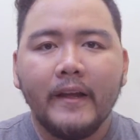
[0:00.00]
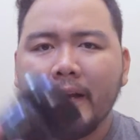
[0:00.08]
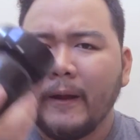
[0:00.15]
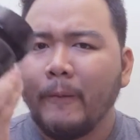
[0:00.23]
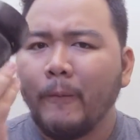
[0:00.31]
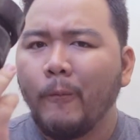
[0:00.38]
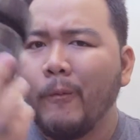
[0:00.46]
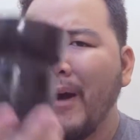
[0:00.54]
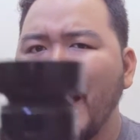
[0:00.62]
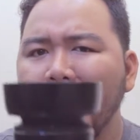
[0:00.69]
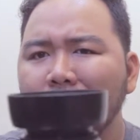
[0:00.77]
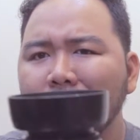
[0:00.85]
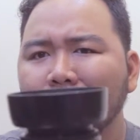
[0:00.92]
Now,
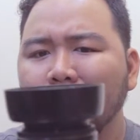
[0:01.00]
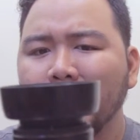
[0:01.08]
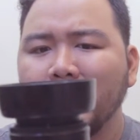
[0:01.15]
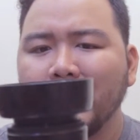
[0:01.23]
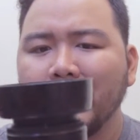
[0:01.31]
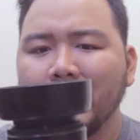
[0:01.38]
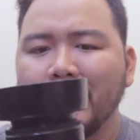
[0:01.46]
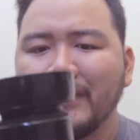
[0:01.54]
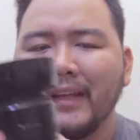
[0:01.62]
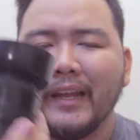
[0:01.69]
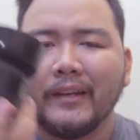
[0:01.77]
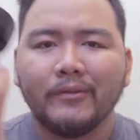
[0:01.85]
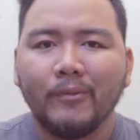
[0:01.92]
why this particular
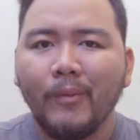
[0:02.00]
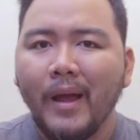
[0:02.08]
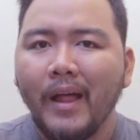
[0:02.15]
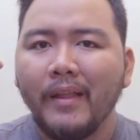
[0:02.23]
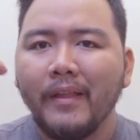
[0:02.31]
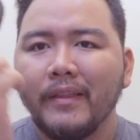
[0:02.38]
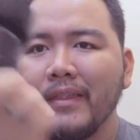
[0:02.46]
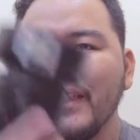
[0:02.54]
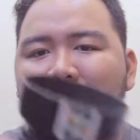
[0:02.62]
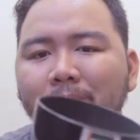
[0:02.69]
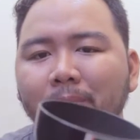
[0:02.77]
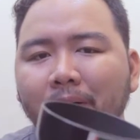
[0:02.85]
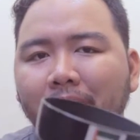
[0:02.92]
lens? Well,
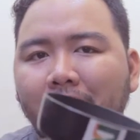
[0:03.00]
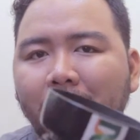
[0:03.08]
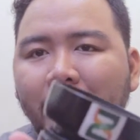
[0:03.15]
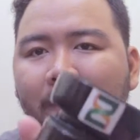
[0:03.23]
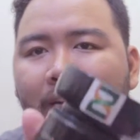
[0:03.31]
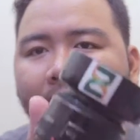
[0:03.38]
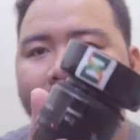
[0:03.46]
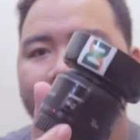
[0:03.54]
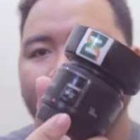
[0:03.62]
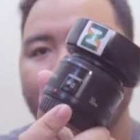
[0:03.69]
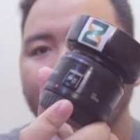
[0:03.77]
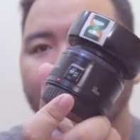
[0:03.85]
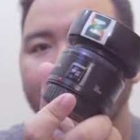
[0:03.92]
this particular lens
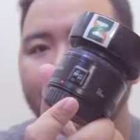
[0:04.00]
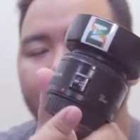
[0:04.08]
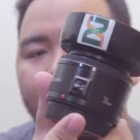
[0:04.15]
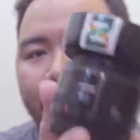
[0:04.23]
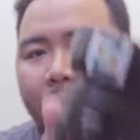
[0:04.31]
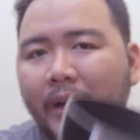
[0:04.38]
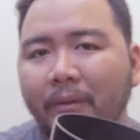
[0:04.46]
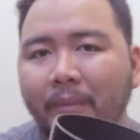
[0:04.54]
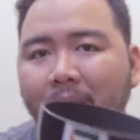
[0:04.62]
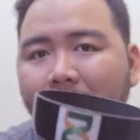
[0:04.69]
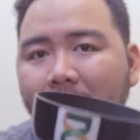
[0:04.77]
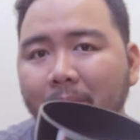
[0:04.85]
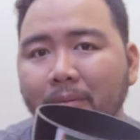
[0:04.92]
I
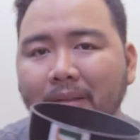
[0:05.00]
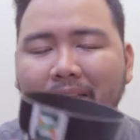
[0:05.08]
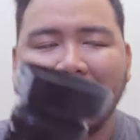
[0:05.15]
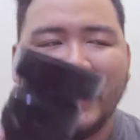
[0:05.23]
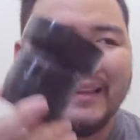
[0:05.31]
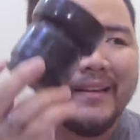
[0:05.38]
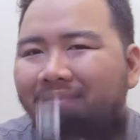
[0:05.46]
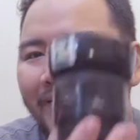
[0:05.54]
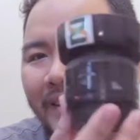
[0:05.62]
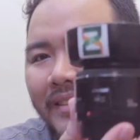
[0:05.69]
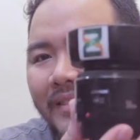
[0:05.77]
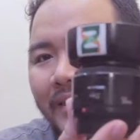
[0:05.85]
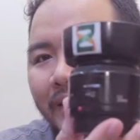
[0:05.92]
recommend people to get.
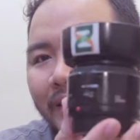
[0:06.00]
This is a